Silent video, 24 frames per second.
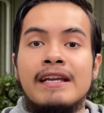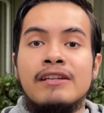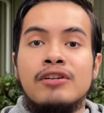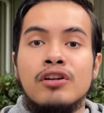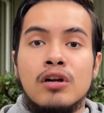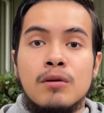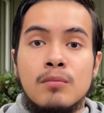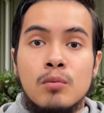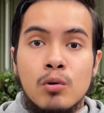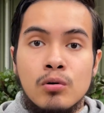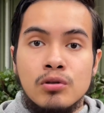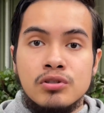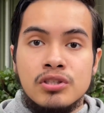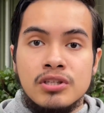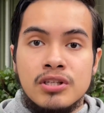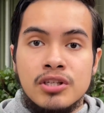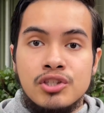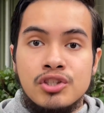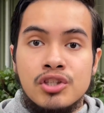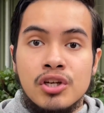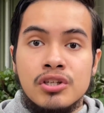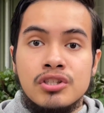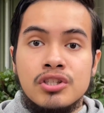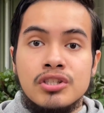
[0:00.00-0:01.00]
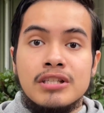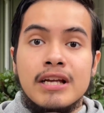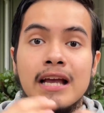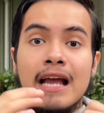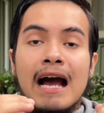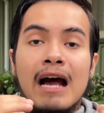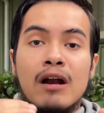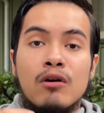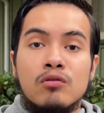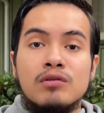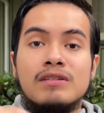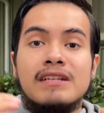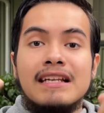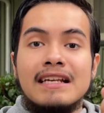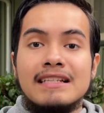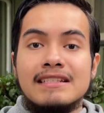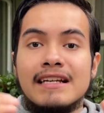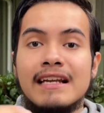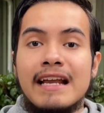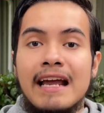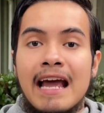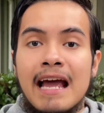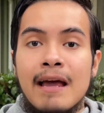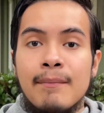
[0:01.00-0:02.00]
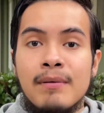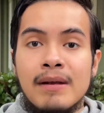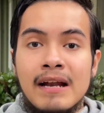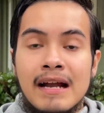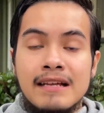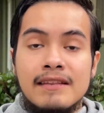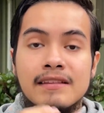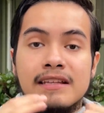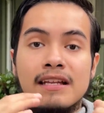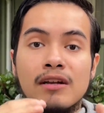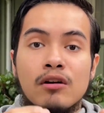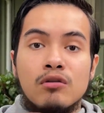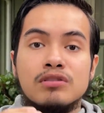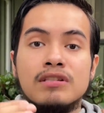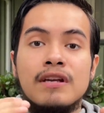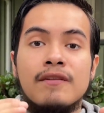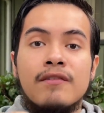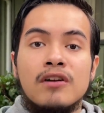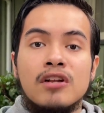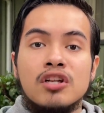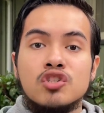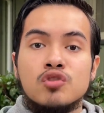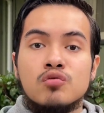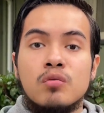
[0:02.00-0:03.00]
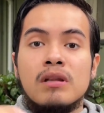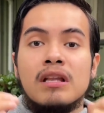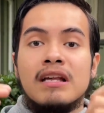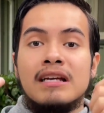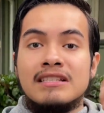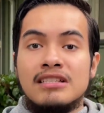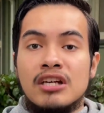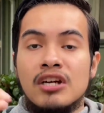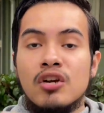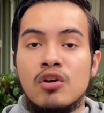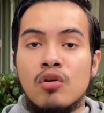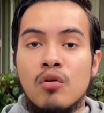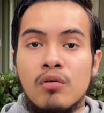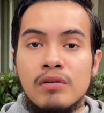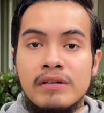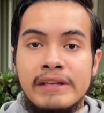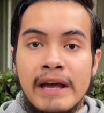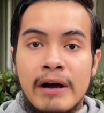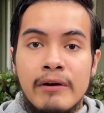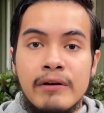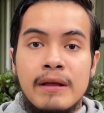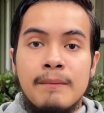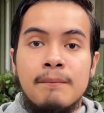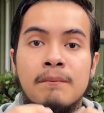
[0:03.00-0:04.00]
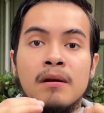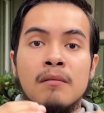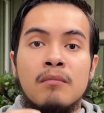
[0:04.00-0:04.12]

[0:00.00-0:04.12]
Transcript: ended up going to the judges. I don't think that's going to happen. I think Jose Valenzuela is going to go down, and